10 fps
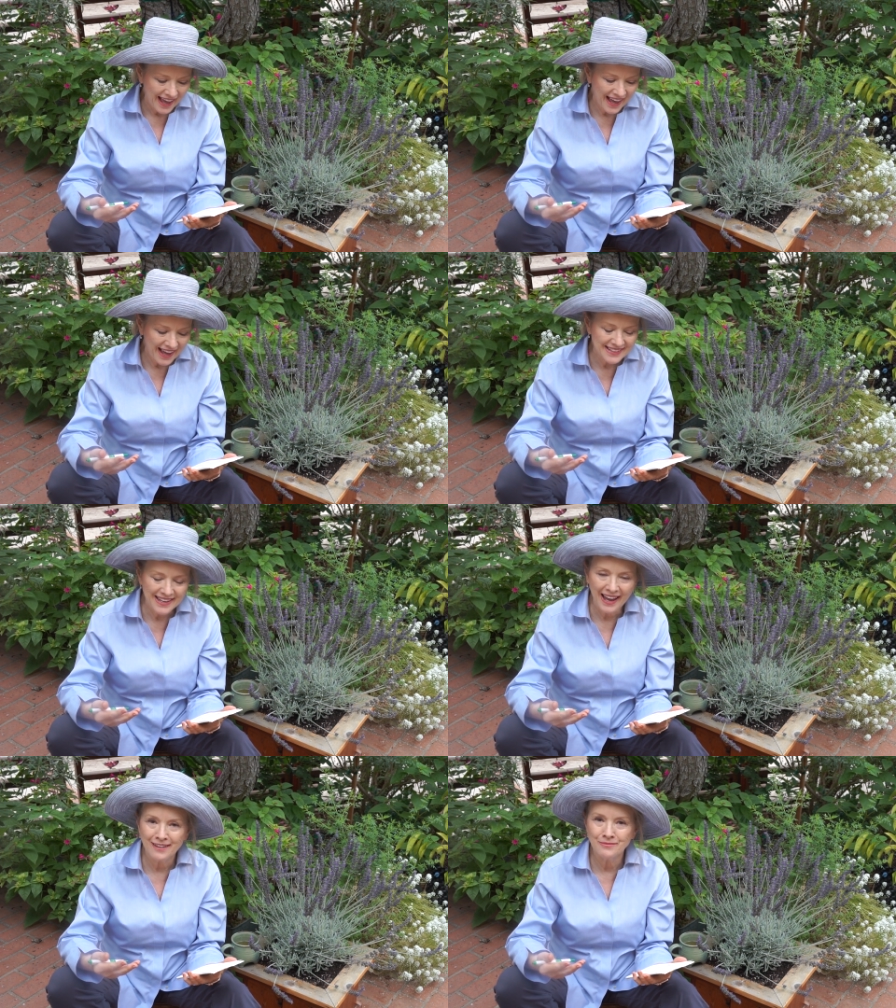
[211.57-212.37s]
and
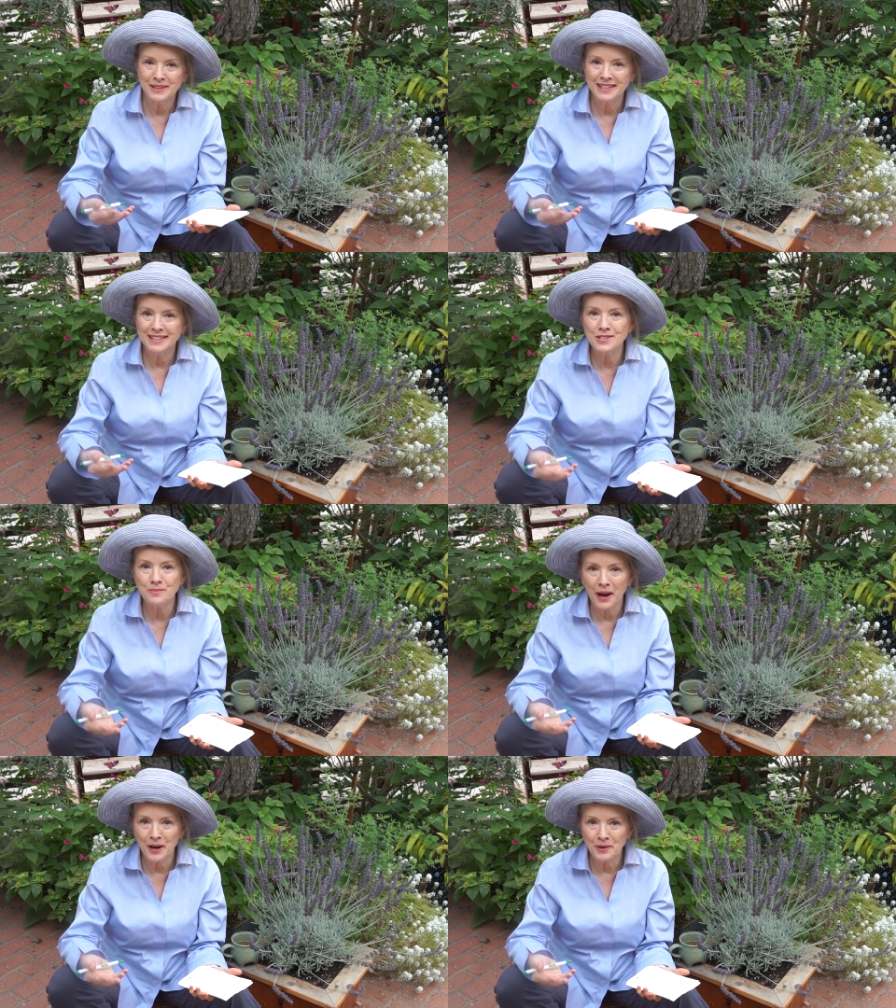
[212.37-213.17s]
have been
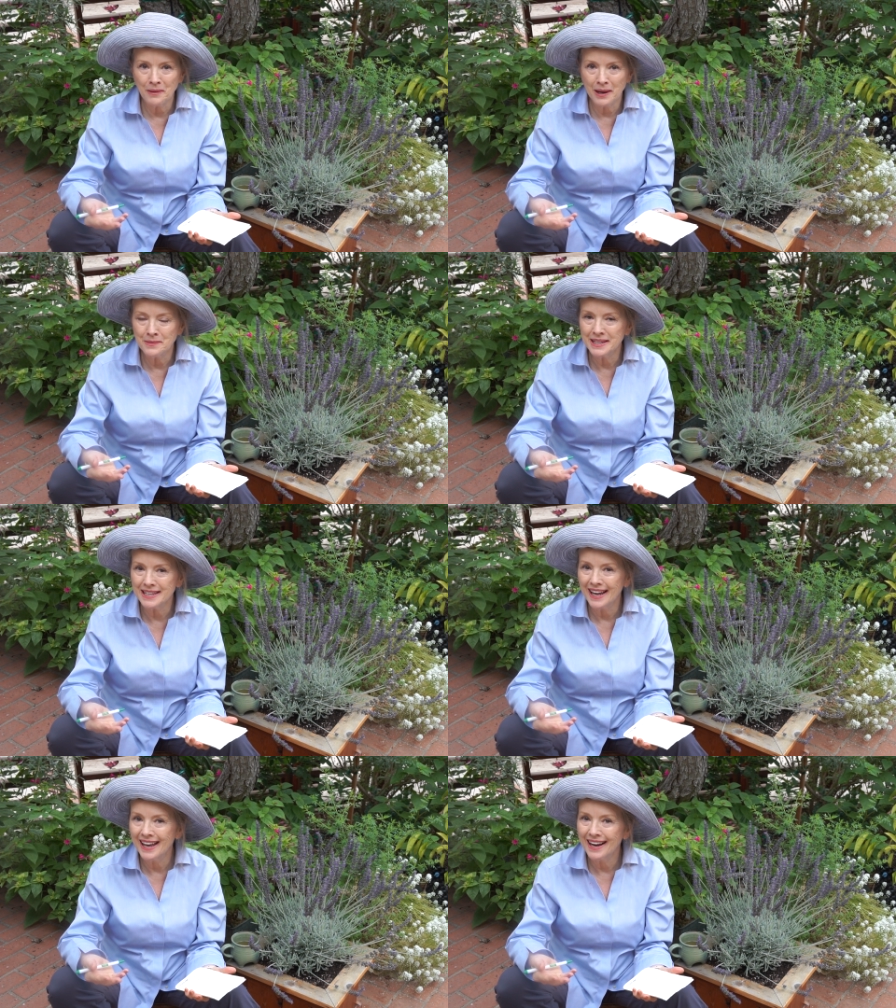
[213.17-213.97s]
inspired by
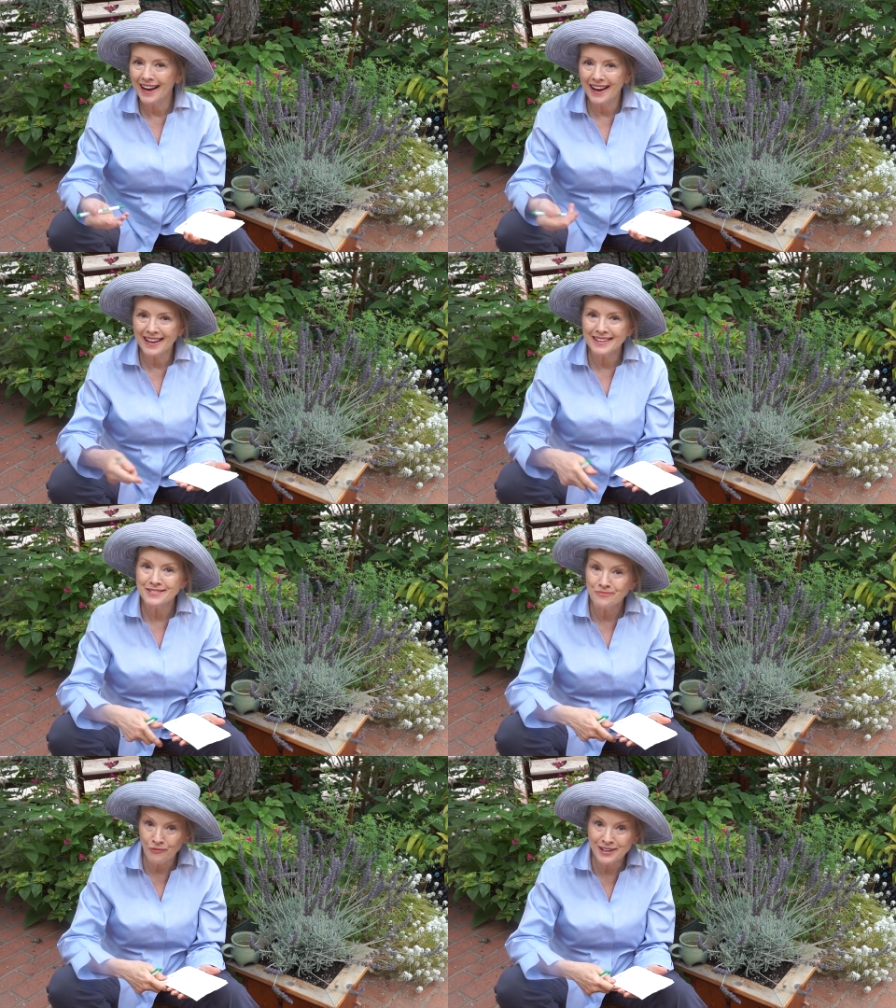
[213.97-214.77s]
me and I
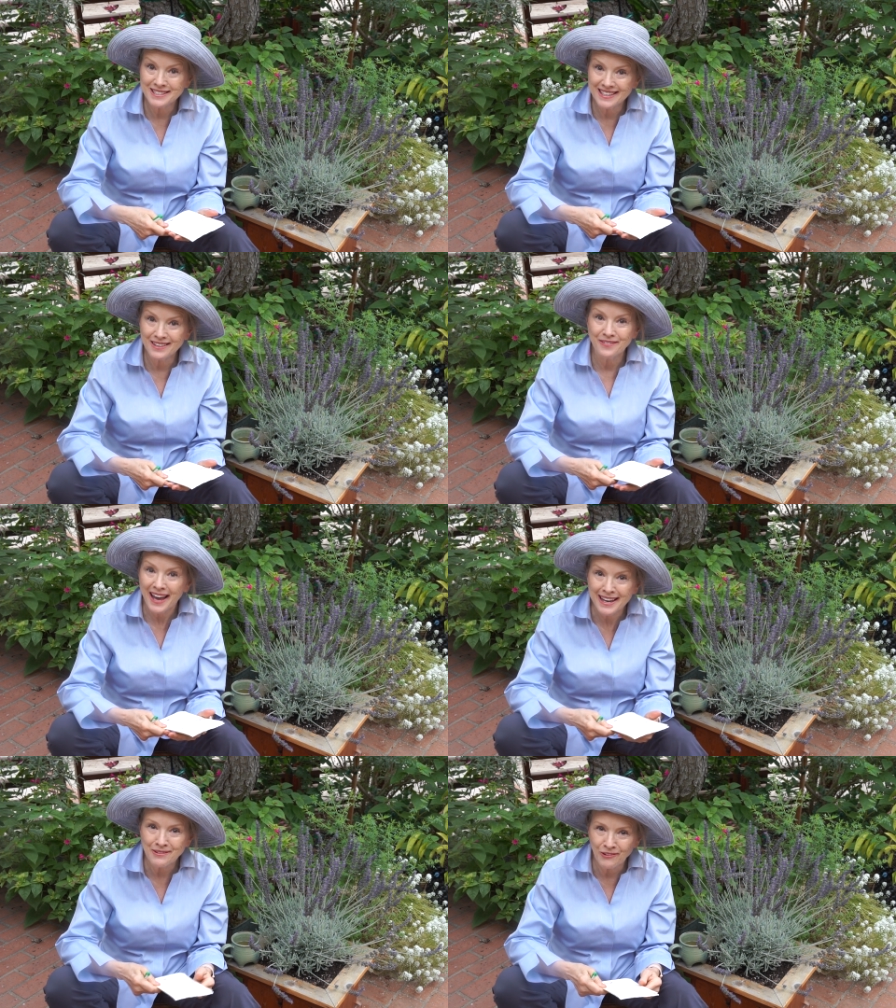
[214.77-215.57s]
want to give
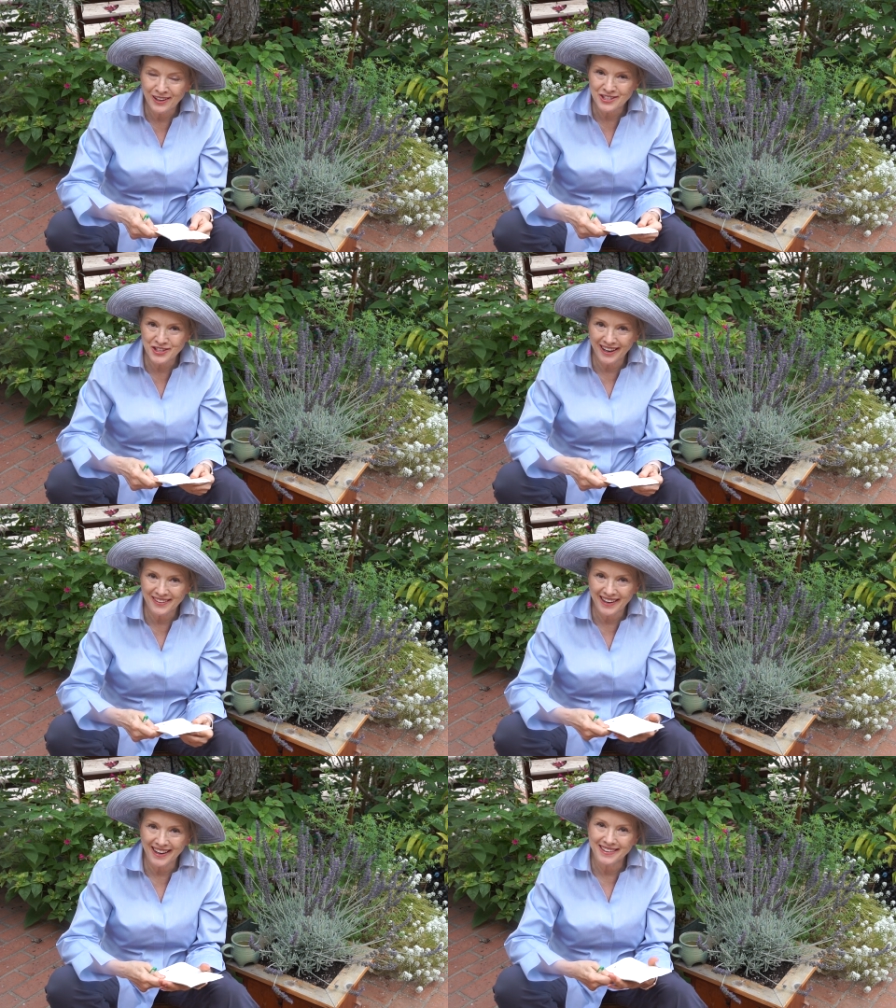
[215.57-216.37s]
anyone a
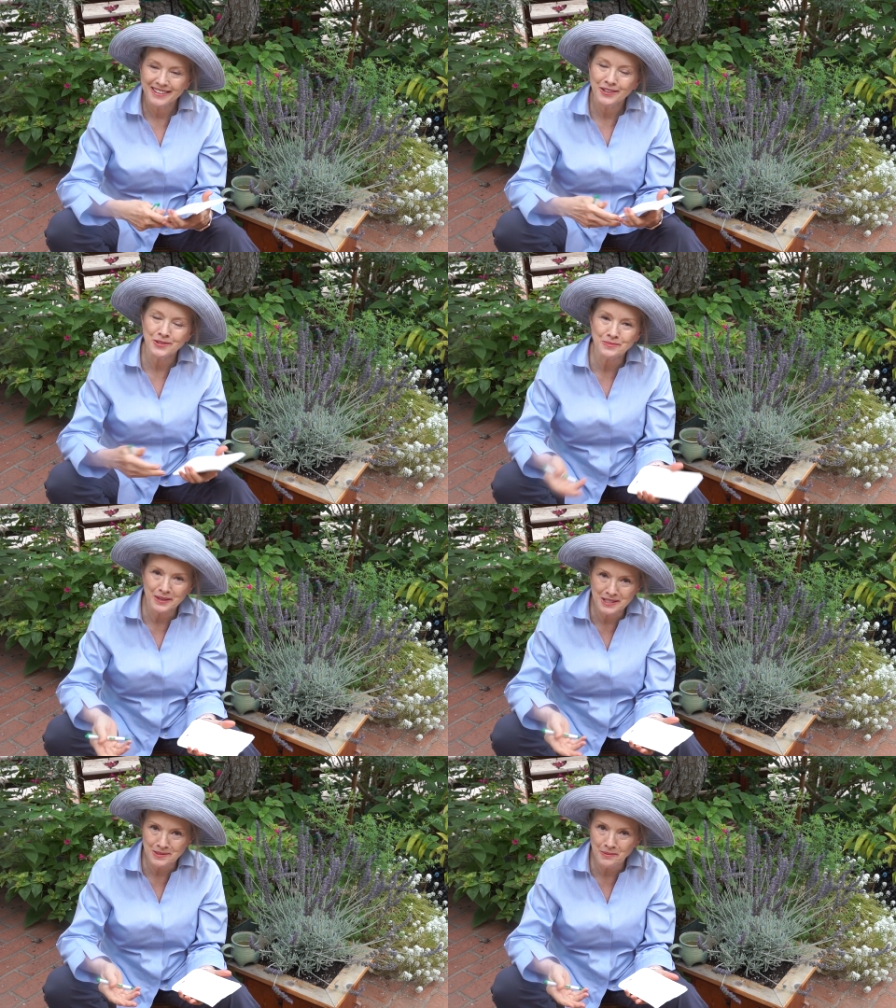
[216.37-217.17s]
shout out who has
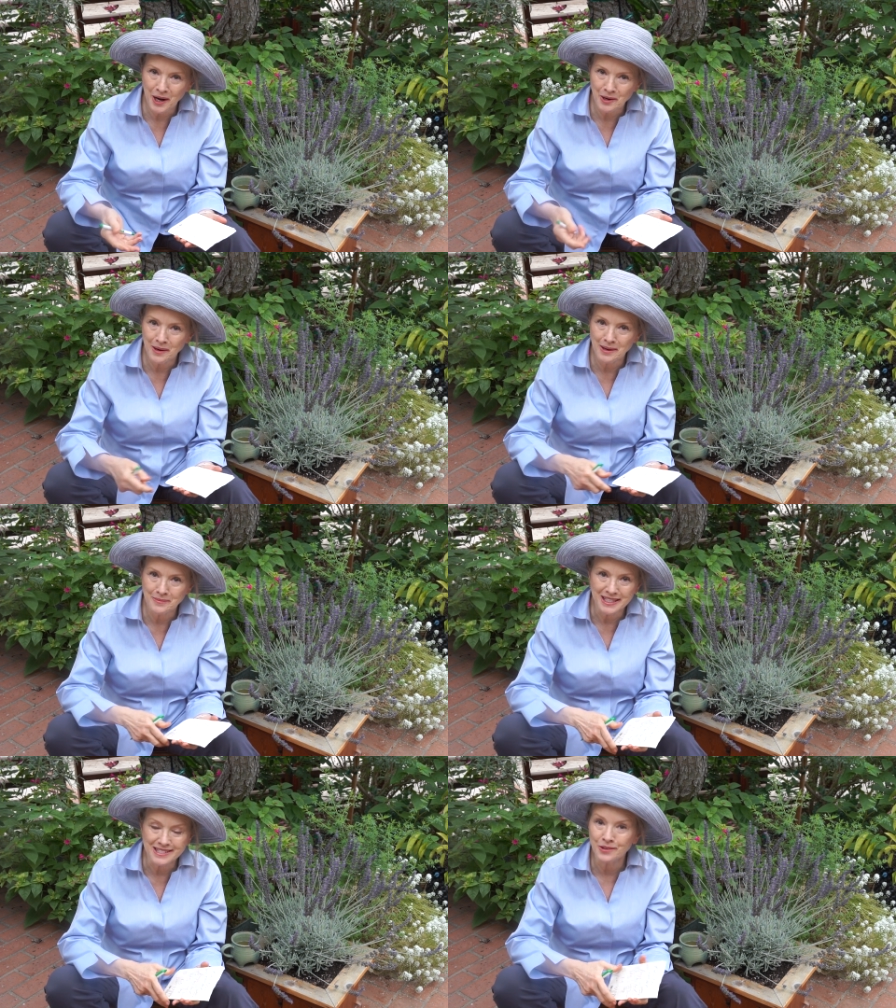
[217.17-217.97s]
been inspired by me.